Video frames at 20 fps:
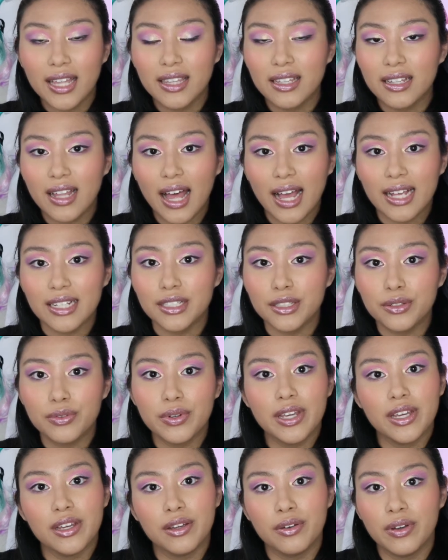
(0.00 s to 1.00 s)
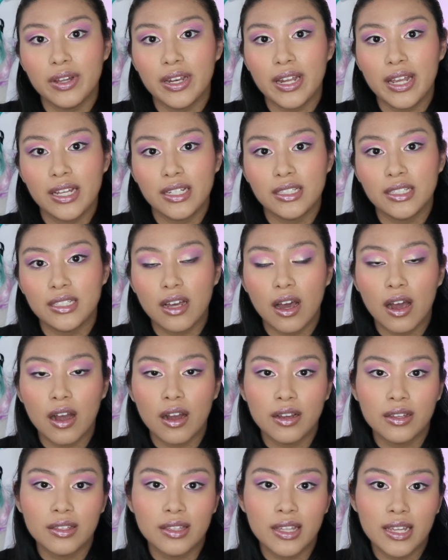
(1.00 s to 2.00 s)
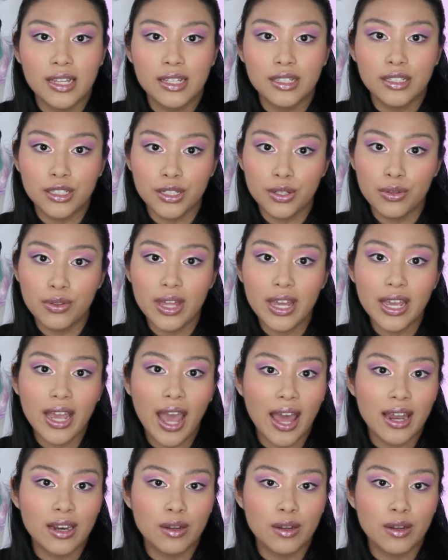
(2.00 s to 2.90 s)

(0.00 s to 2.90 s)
And the last three ingredients are the soothing